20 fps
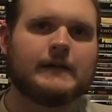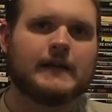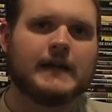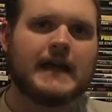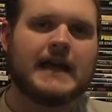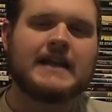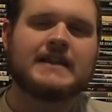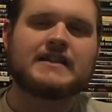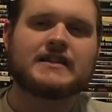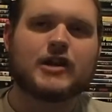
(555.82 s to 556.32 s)

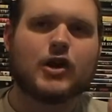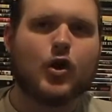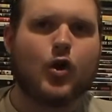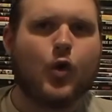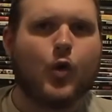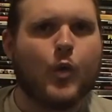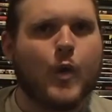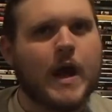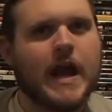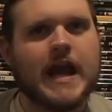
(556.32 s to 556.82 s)
It's
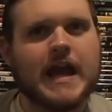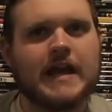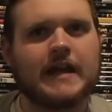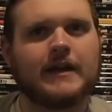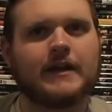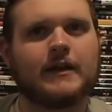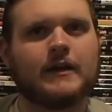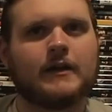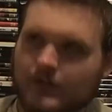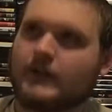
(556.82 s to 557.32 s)
Queen.
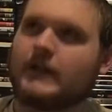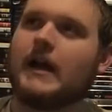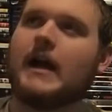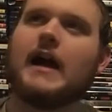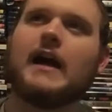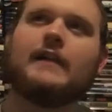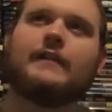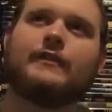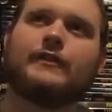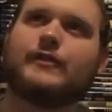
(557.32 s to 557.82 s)

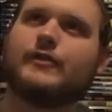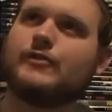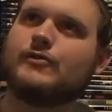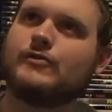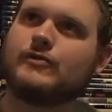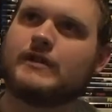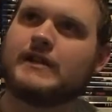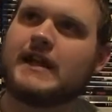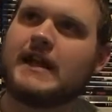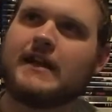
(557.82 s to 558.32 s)
God,
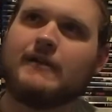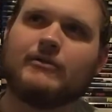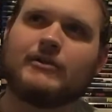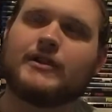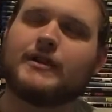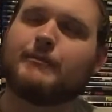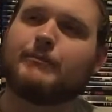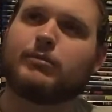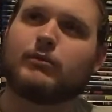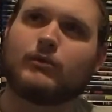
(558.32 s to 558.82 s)
dude, get with
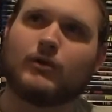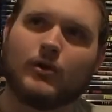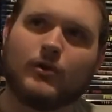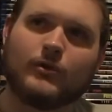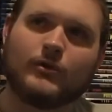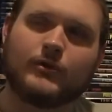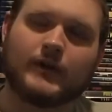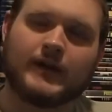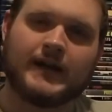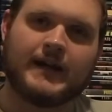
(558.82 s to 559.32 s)
the
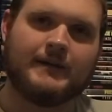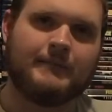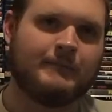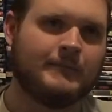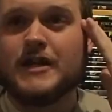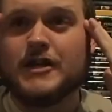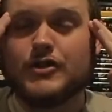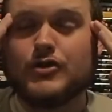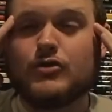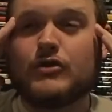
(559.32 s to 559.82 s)
program.
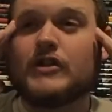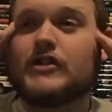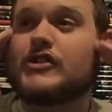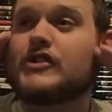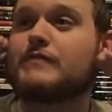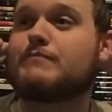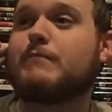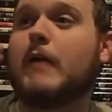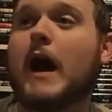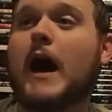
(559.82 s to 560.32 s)
You can
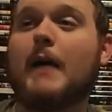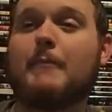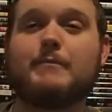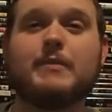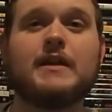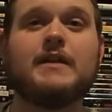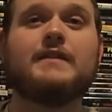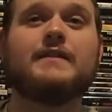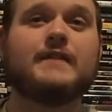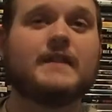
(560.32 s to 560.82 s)
just pop
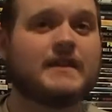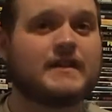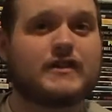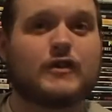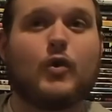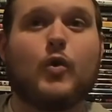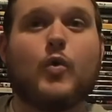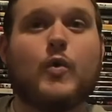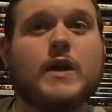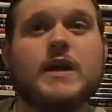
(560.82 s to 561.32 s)
in this
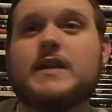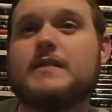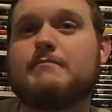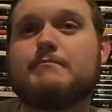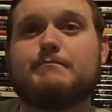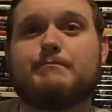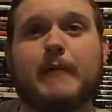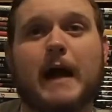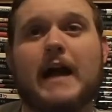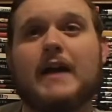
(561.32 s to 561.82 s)
Queen
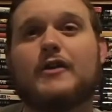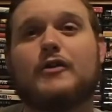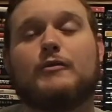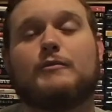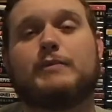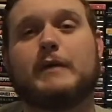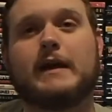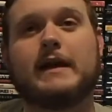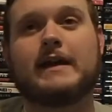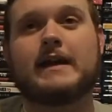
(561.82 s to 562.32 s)

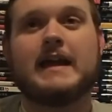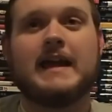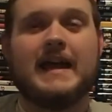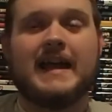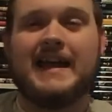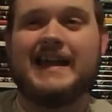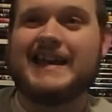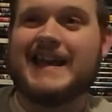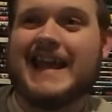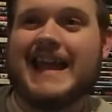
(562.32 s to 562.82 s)
biopic
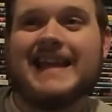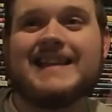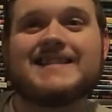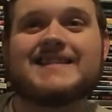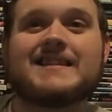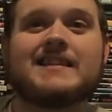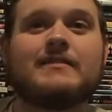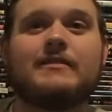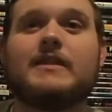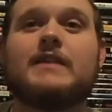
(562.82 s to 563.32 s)
and
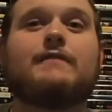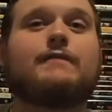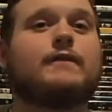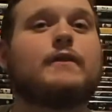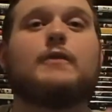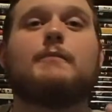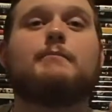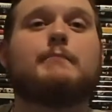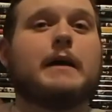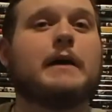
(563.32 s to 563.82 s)
instantly
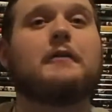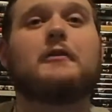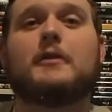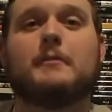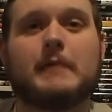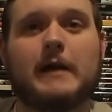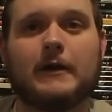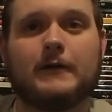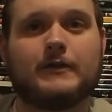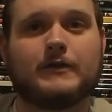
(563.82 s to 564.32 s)
feel better
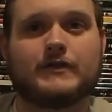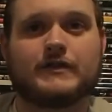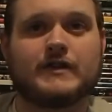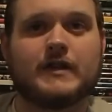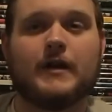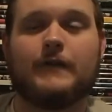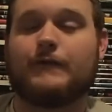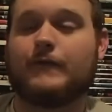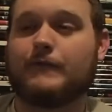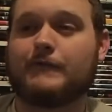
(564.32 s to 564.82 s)
about
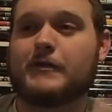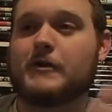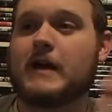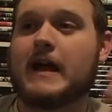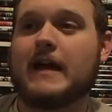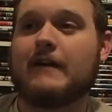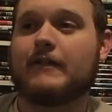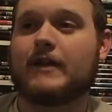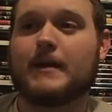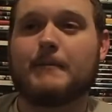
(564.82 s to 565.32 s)
yourself if you're
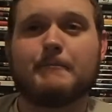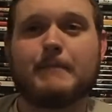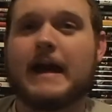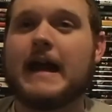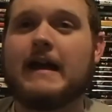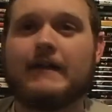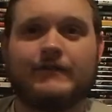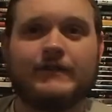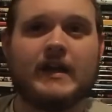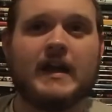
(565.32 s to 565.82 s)
having a
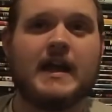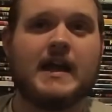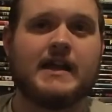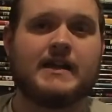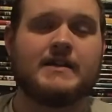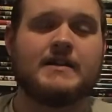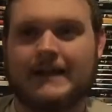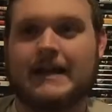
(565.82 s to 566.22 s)
bad day.